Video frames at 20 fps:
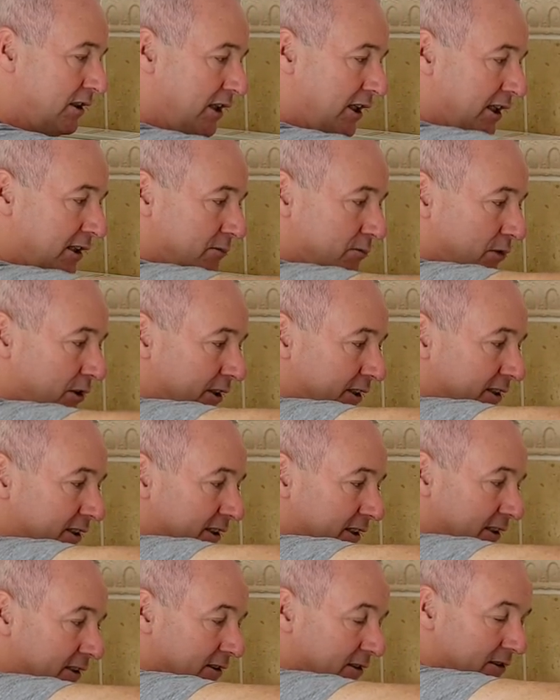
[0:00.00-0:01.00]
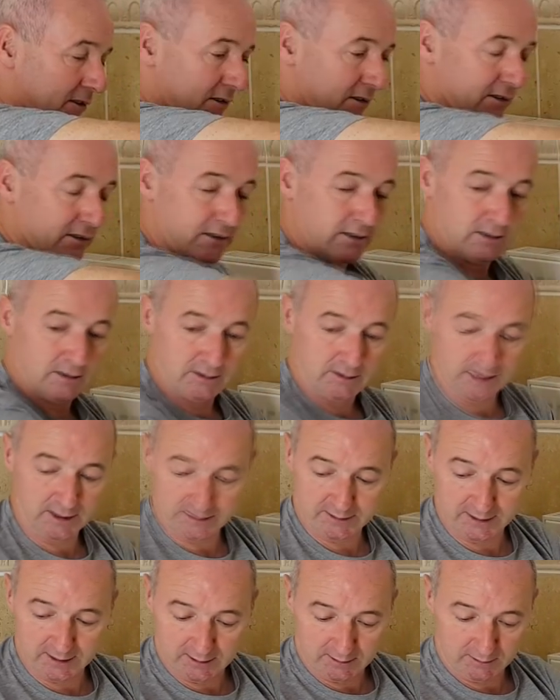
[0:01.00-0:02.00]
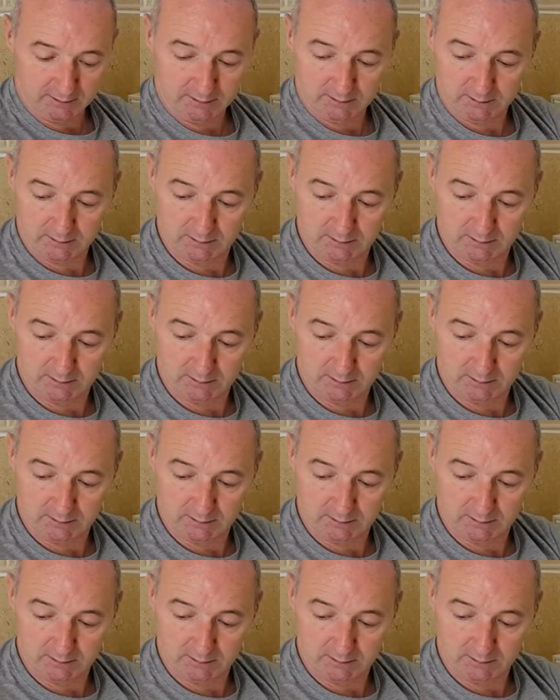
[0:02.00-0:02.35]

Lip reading: and wind it in. That's it.